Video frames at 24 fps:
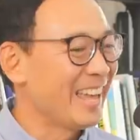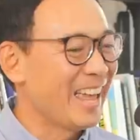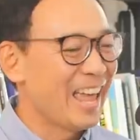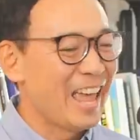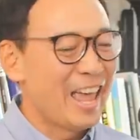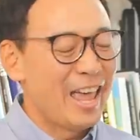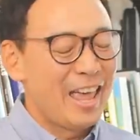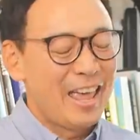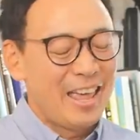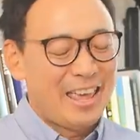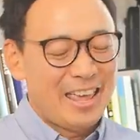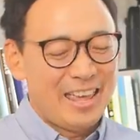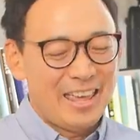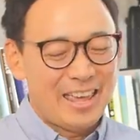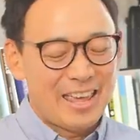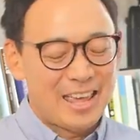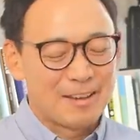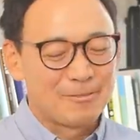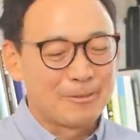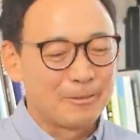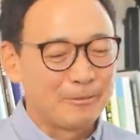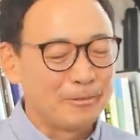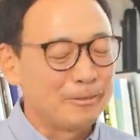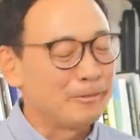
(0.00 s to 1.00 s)
Mm.
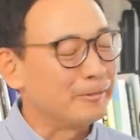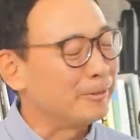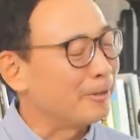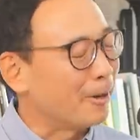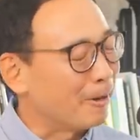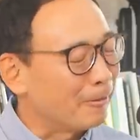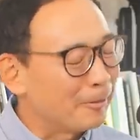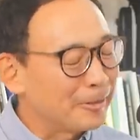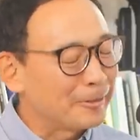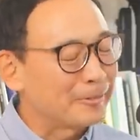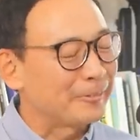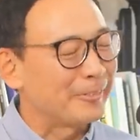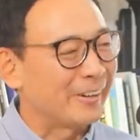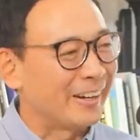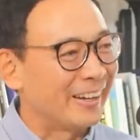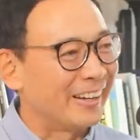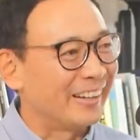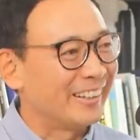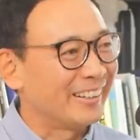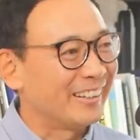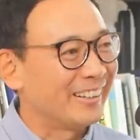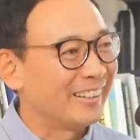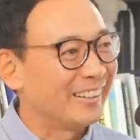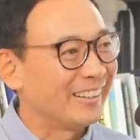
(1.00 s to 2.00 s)
And what we would always
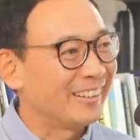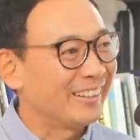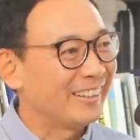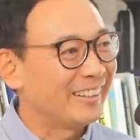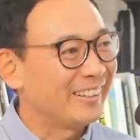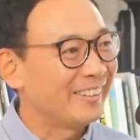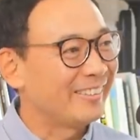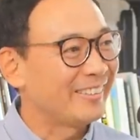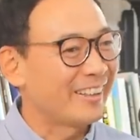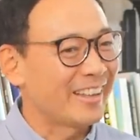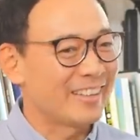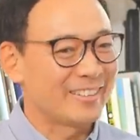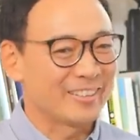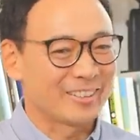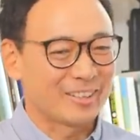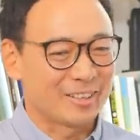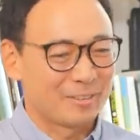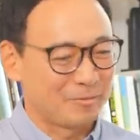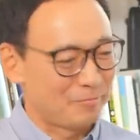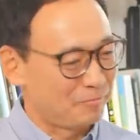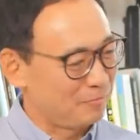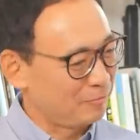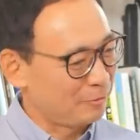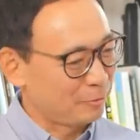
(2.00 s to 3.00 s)
find is that in a
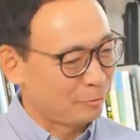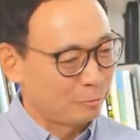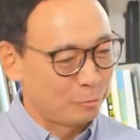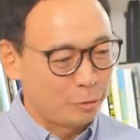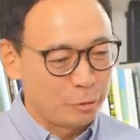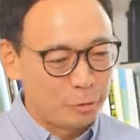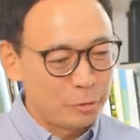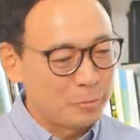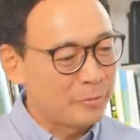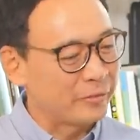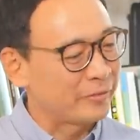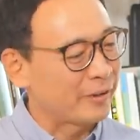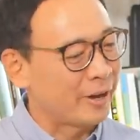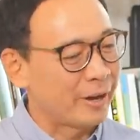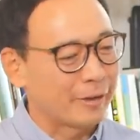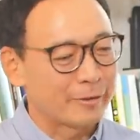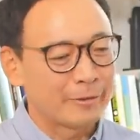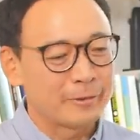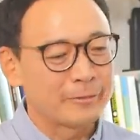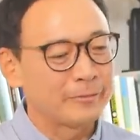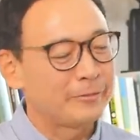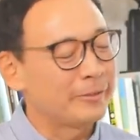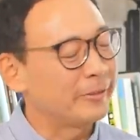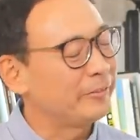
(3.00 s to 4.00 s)
room of
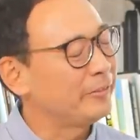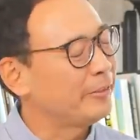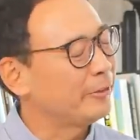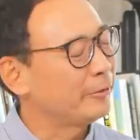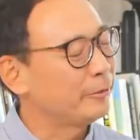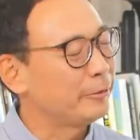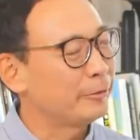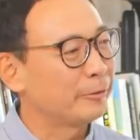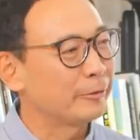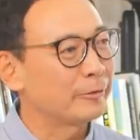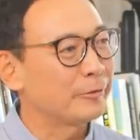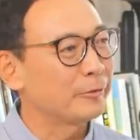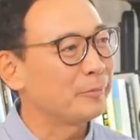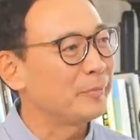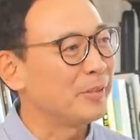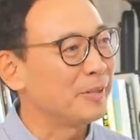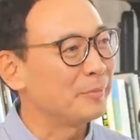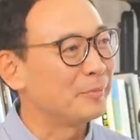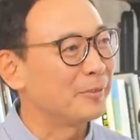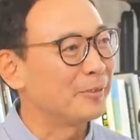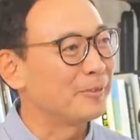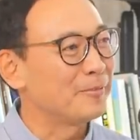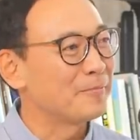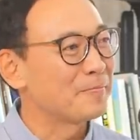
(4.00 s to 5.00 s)
150 or 200
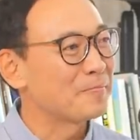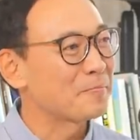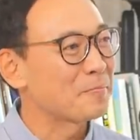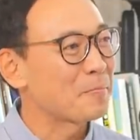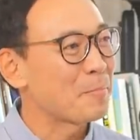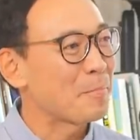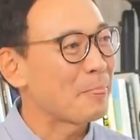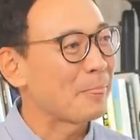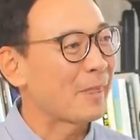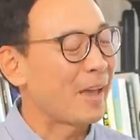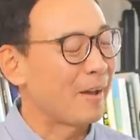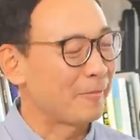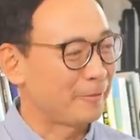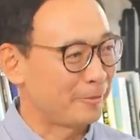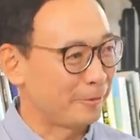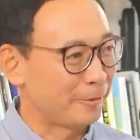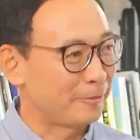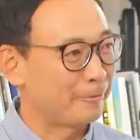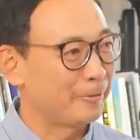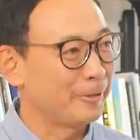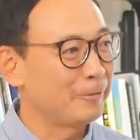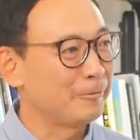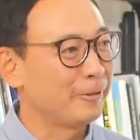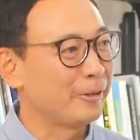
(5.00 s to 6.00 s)
people, after
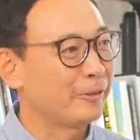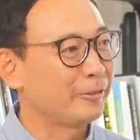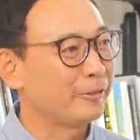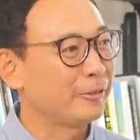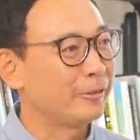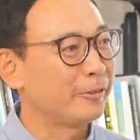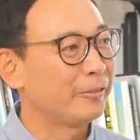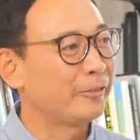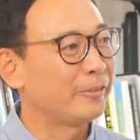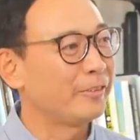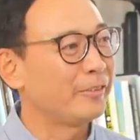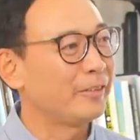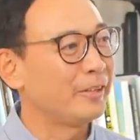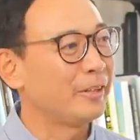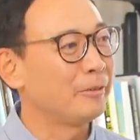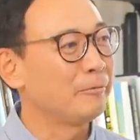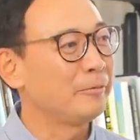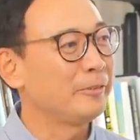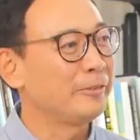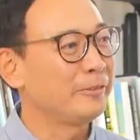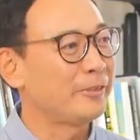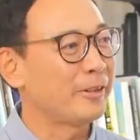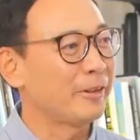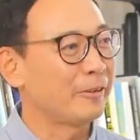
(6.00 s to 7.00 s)
three wishes, it
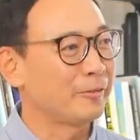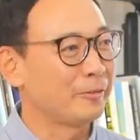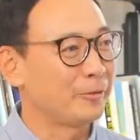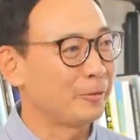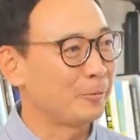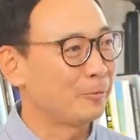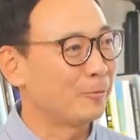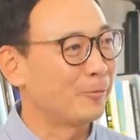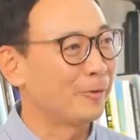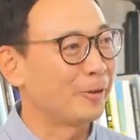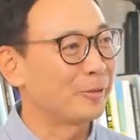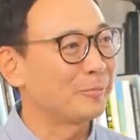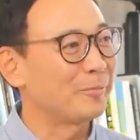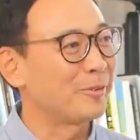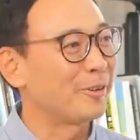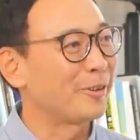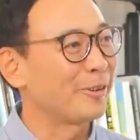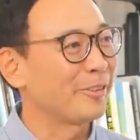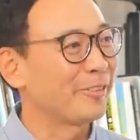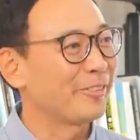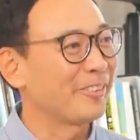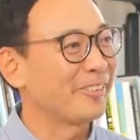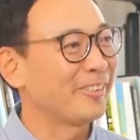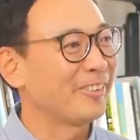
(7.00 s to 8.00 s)
was down to one
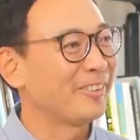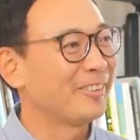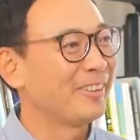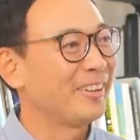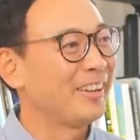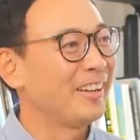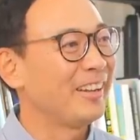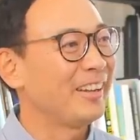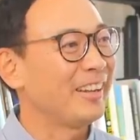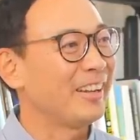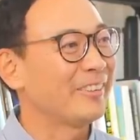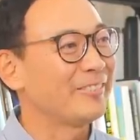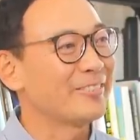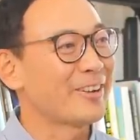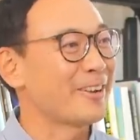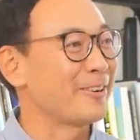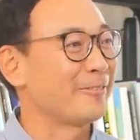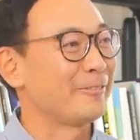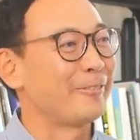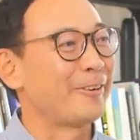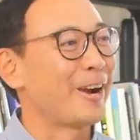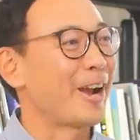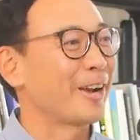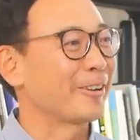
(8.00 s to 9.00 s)
person, if not
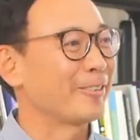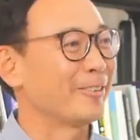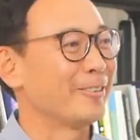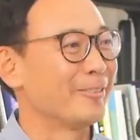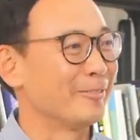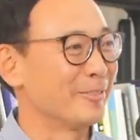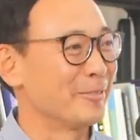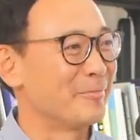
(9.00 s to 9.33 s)
a fraction